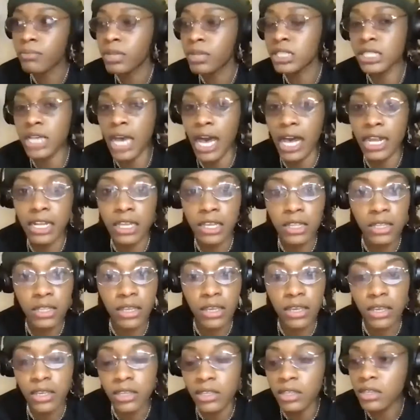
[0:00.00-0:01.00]

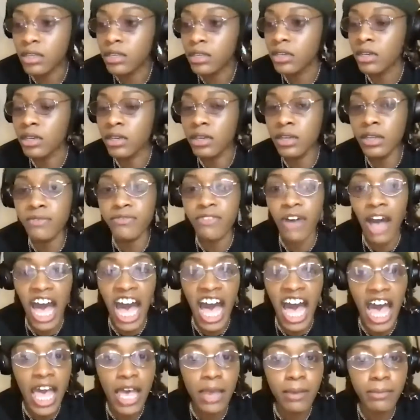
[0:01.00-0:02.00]
platonically. Good
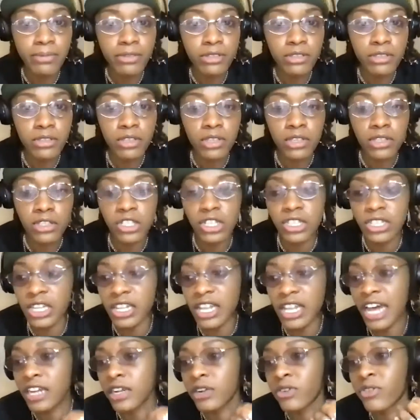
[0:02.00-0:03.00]
vibes. She's a
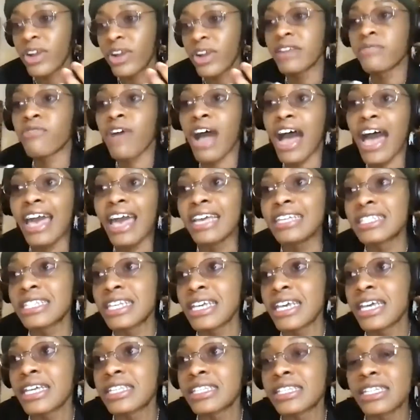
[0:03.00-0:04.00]
lot of grand
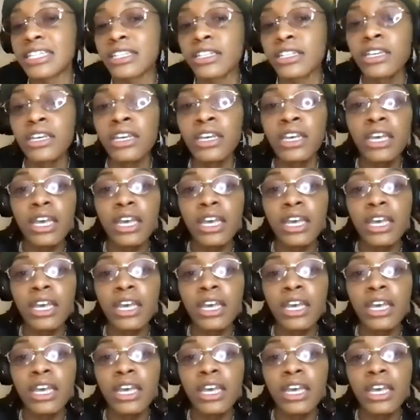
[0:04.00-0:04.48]
risings and